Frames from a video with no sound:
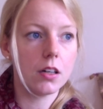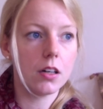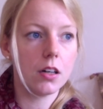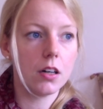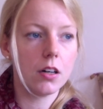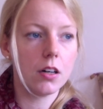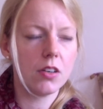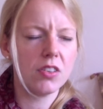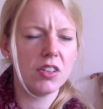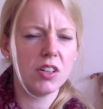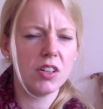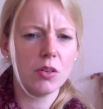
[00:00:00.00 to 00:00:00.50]

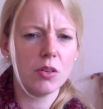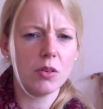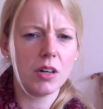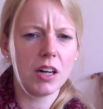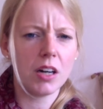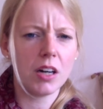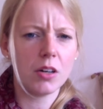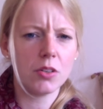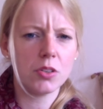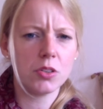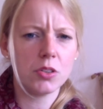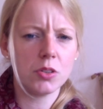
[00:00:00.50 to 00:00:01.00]
oh no,
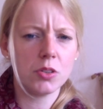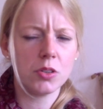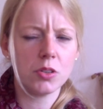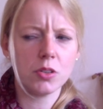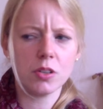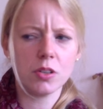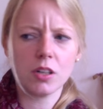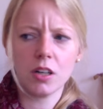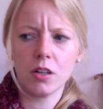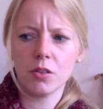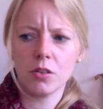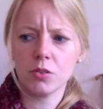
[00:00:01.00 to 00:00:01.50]
how
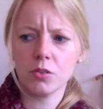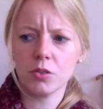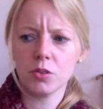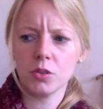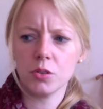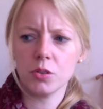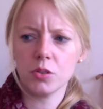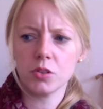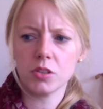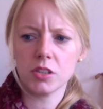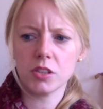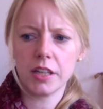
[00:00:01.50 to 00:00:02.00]
do
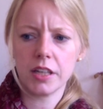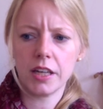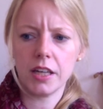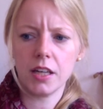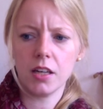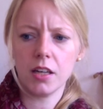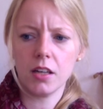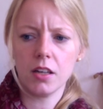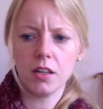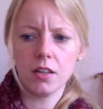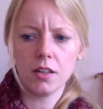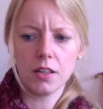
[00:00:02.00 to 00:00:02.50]
you
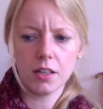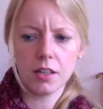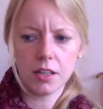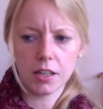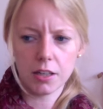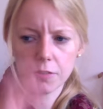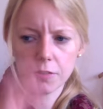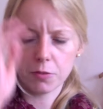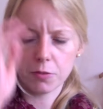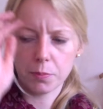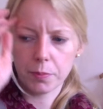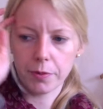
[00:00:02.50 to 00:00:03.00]
say,
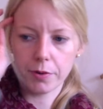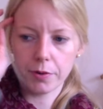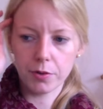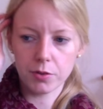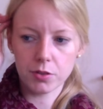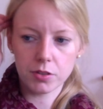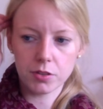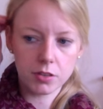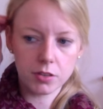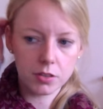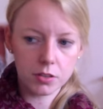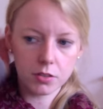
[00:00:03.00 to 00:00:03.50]
if a
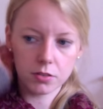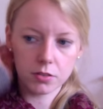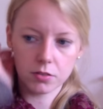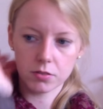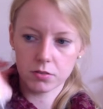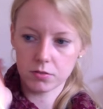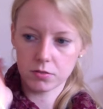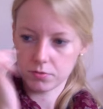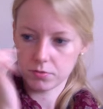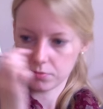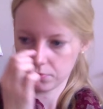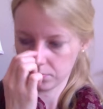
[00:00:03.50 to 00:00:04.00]
person,
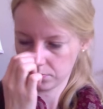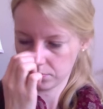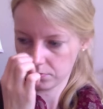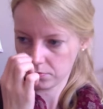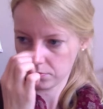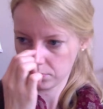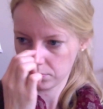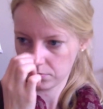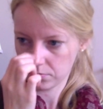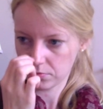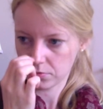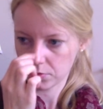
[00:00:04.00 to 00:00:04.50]

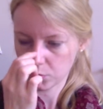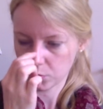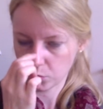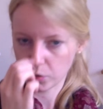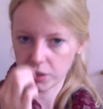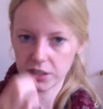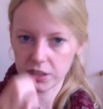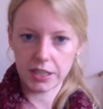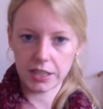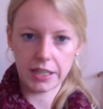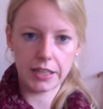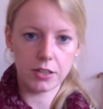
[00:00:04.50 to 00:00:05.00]
we
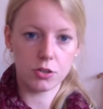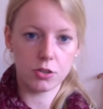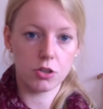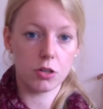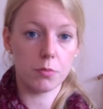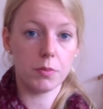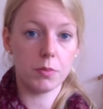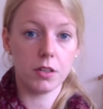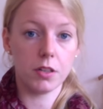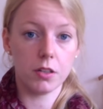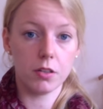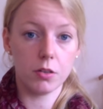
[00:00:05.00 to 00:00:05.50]
say in
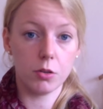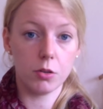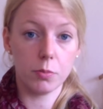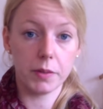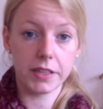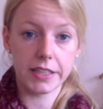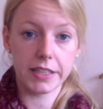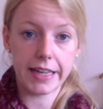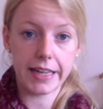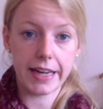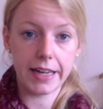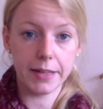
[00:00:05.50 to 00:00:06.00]
German,
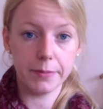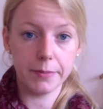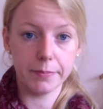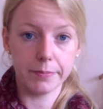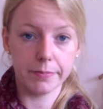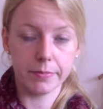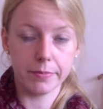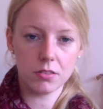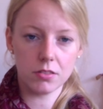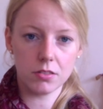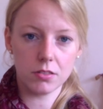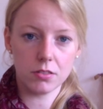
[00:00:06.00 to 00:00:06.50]

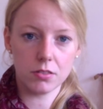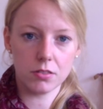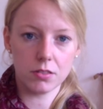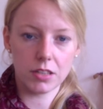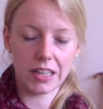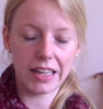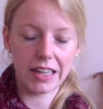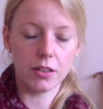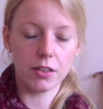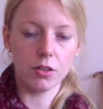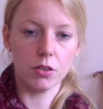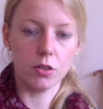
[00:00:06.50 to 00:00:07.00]
übertreiben,
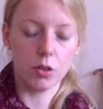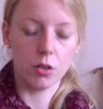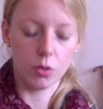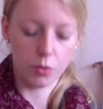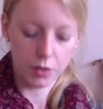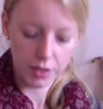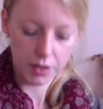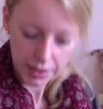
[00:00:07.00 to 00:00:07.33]
I don't know.